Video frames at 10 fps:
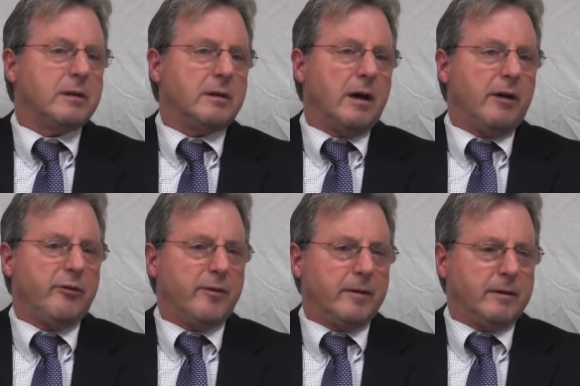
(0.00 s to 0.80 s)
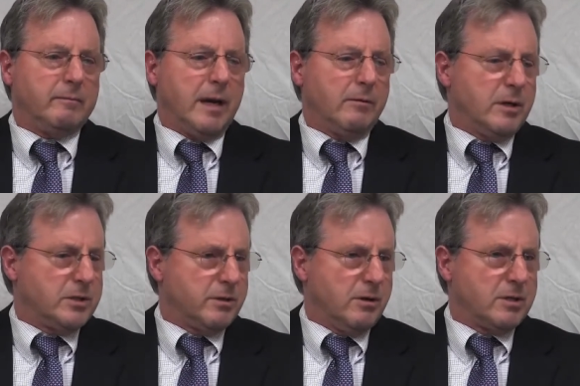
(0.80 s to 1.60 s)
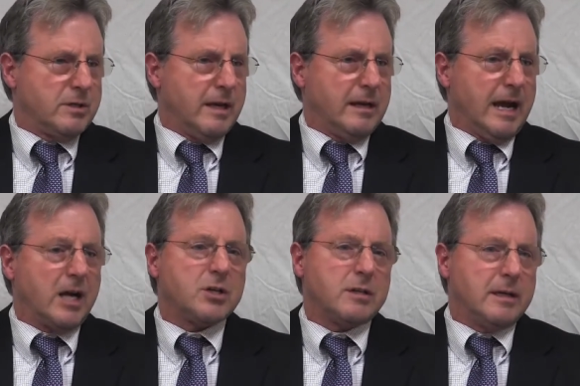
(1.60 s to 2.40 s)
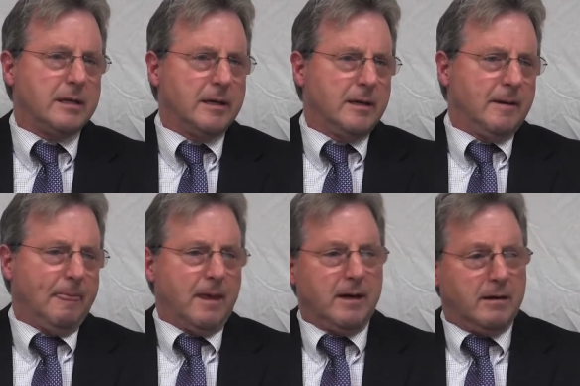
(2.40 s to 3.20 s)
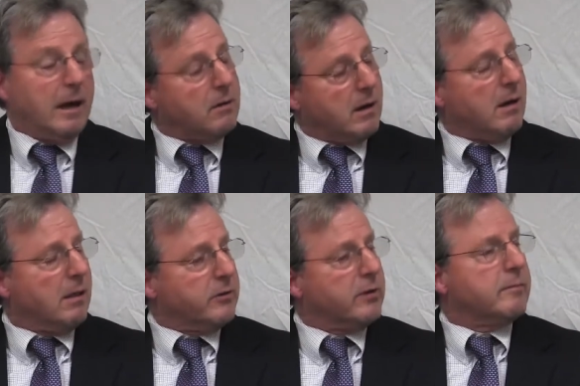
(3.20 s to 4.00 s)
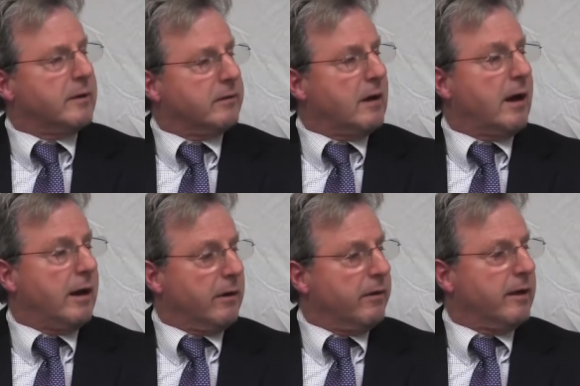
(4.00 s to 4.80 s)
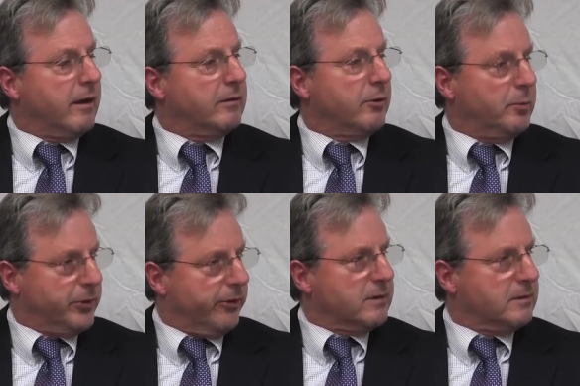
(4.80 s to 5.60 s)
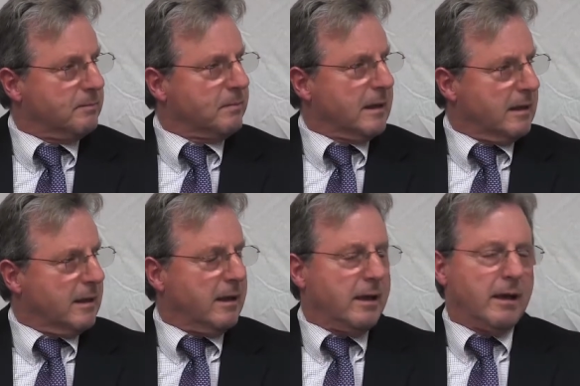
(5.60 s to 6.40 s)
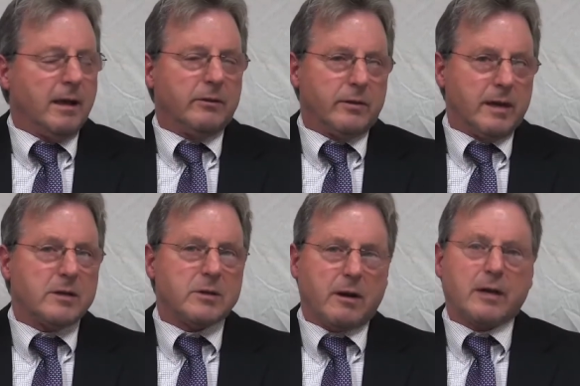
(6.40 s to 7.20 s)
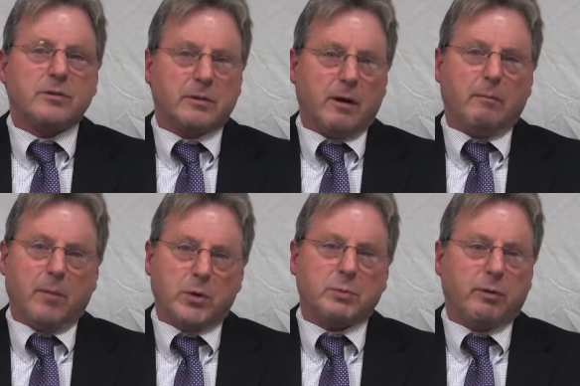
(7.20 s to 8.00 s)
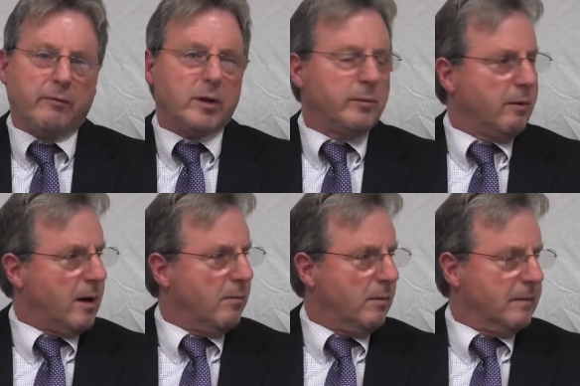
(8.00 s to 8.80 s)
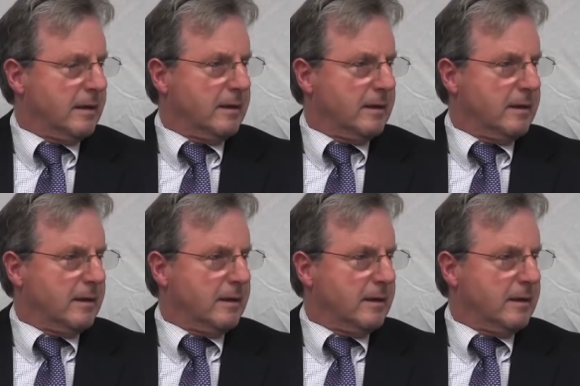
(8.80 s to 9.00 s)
enough in my research that actually alcoholism is higher than opioids. And so that is actually our most prevalent problem.